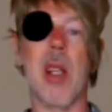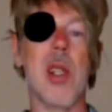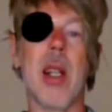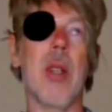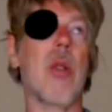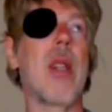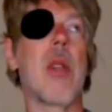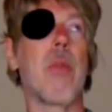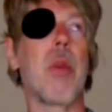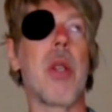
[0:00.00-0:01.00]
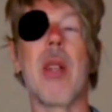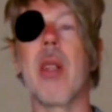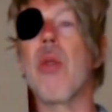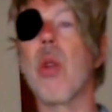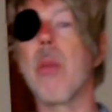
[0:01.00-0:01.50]
It's like trying to pretend
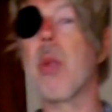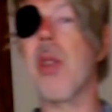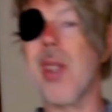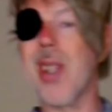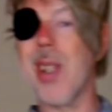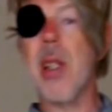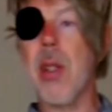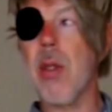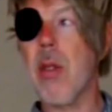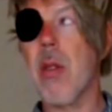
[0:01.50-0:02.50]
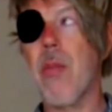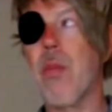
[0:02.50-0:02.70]
that Trump doesn't exist.